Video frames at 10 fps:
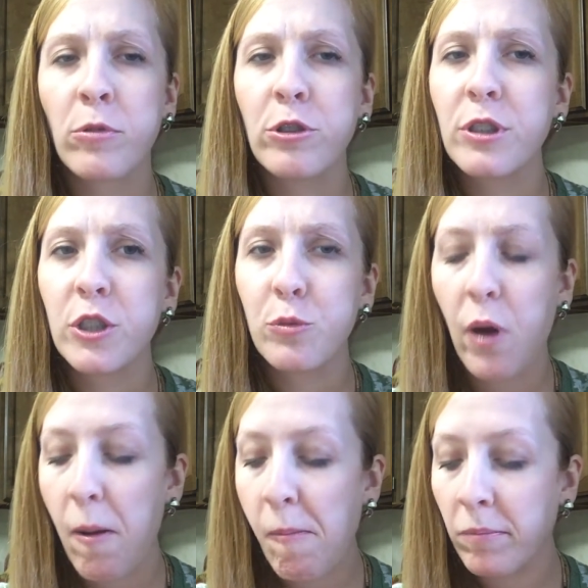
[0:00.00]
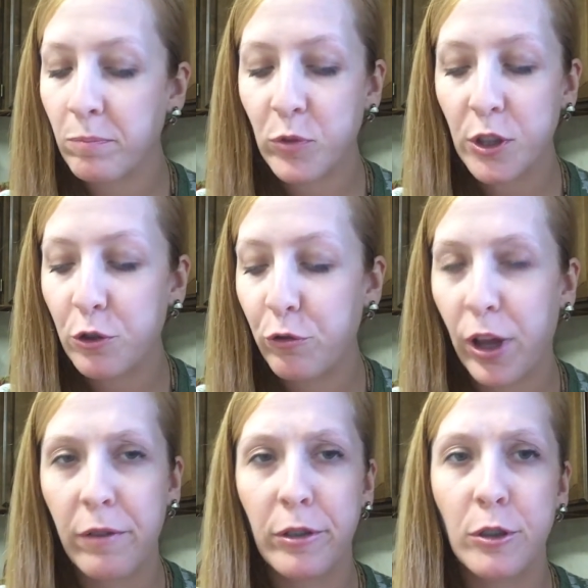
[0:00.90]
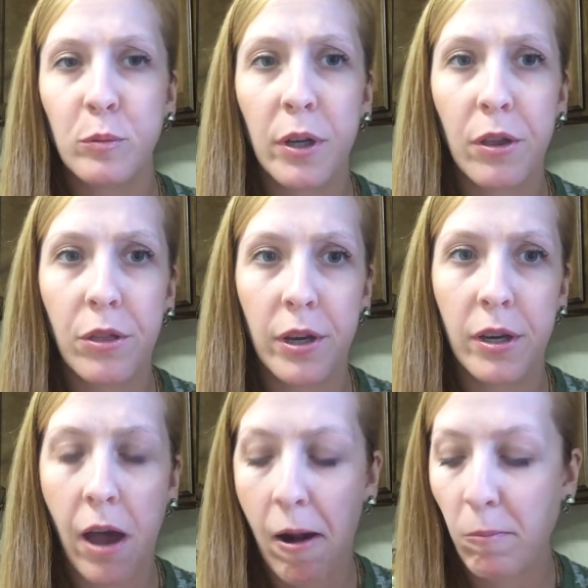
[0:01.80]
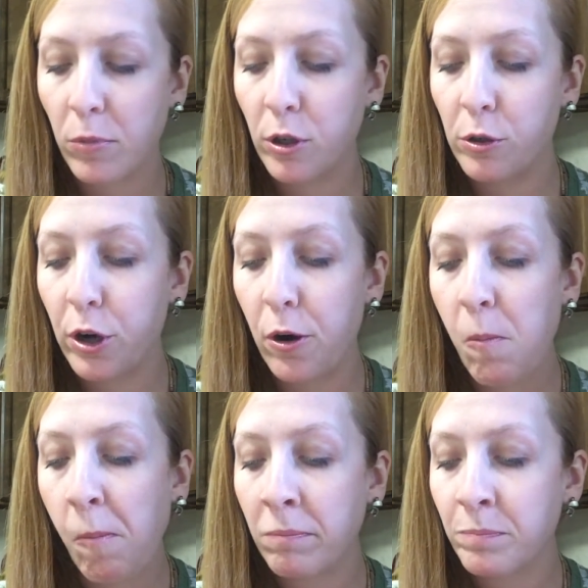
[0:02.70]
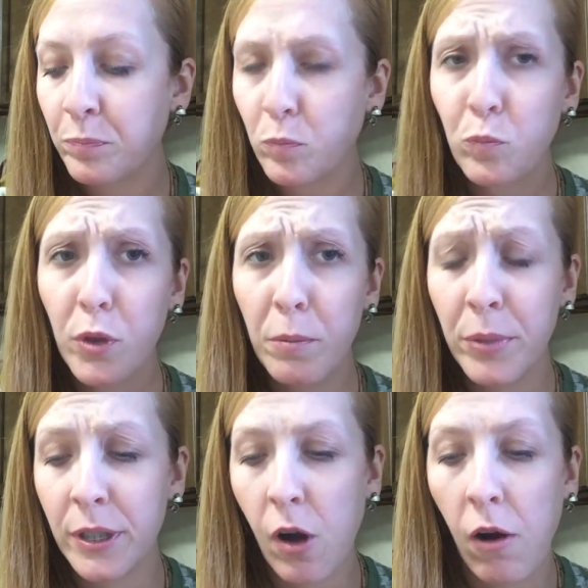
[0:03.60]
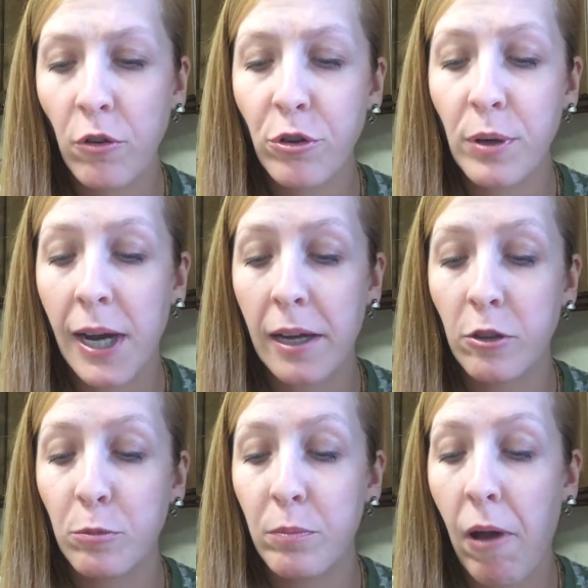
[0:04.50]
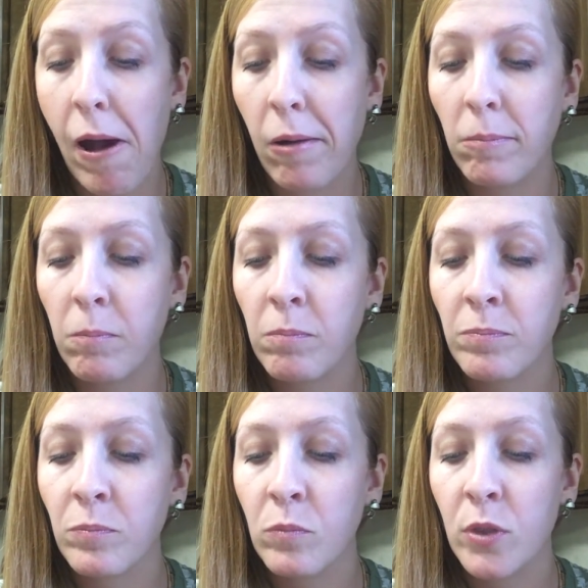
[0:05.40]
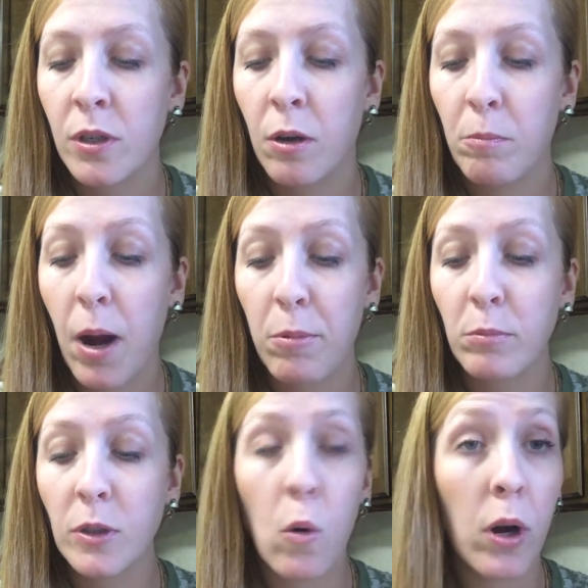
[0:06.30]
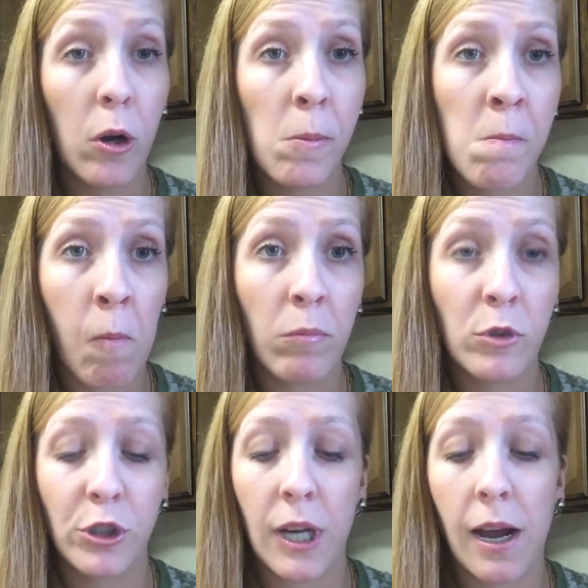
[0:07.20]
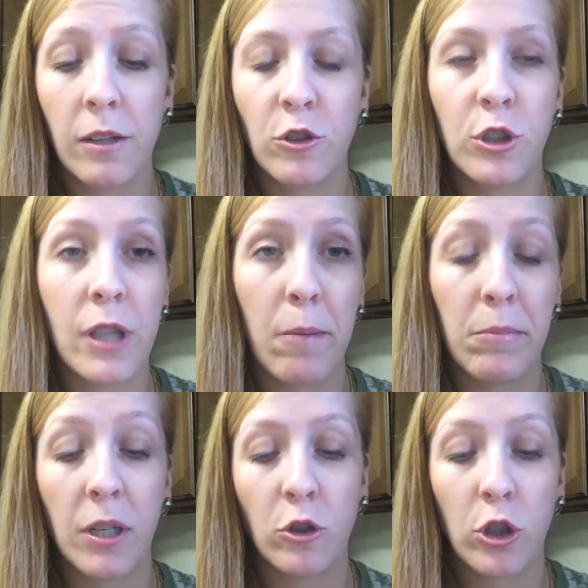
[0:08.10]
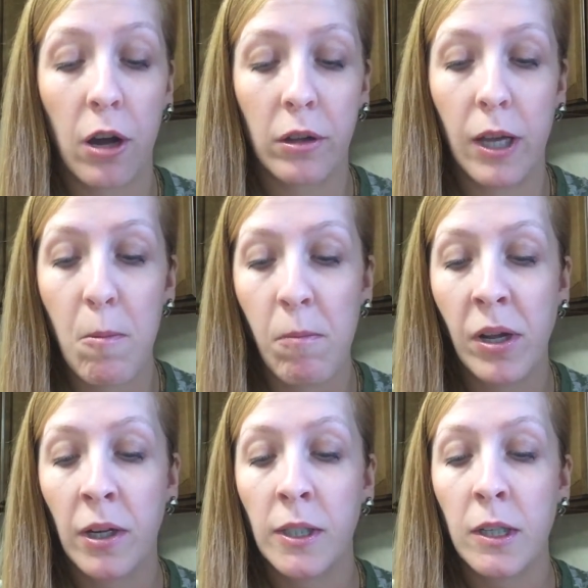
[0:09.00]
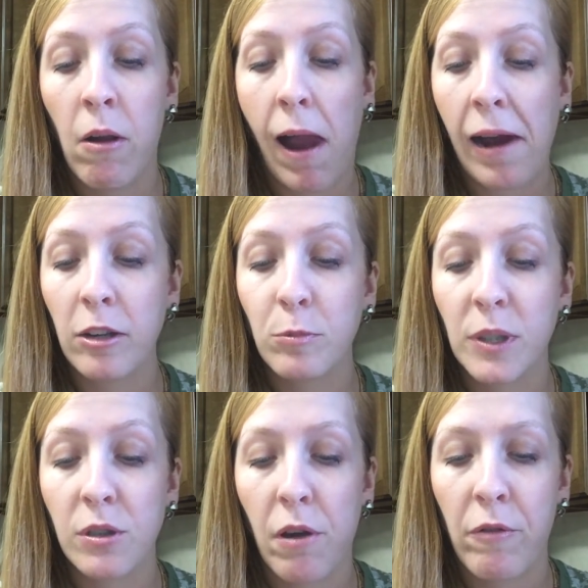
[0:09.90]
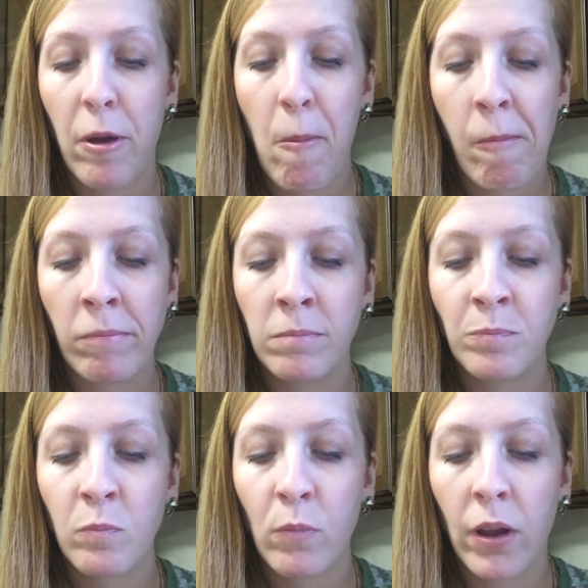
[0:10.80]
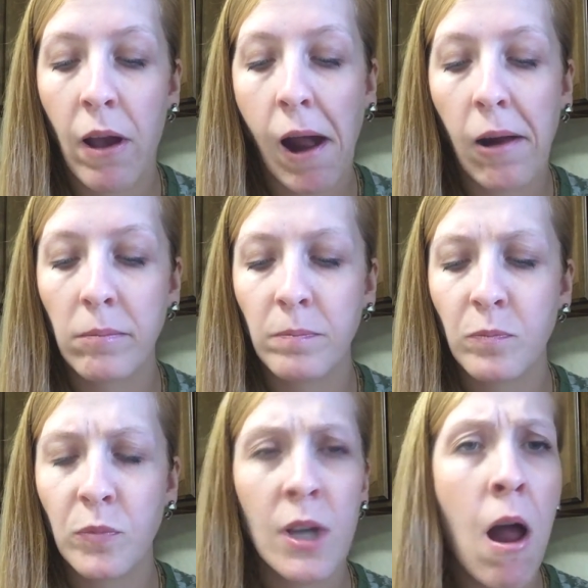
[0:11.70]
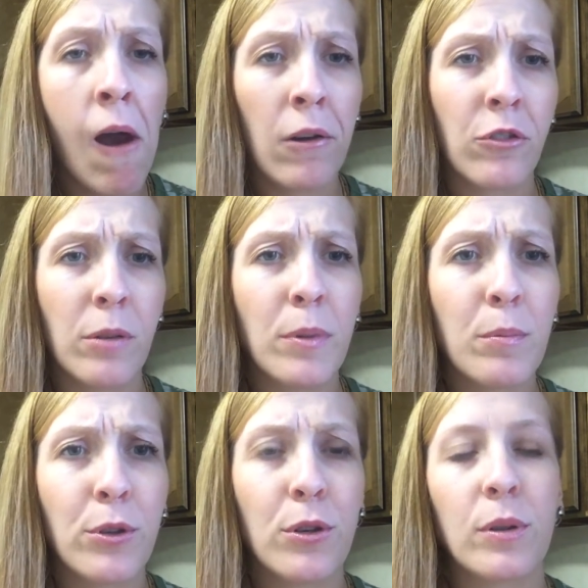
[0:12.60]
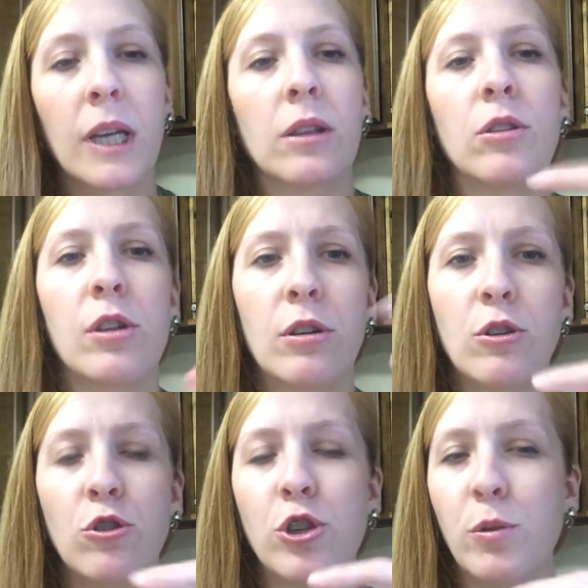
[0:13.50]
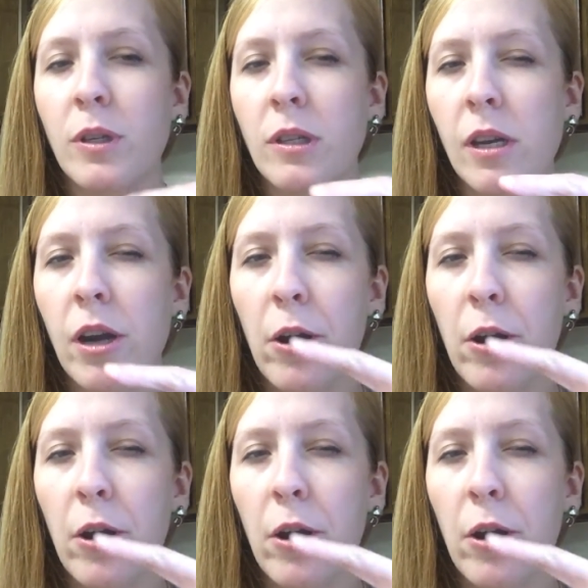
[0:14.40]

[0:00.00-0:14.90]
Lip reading: So this one is flavored with the cocoa, but it also has peppermint oil, which adds to that mint chocolate aspect of it. Some people don't like that they're as chewy as they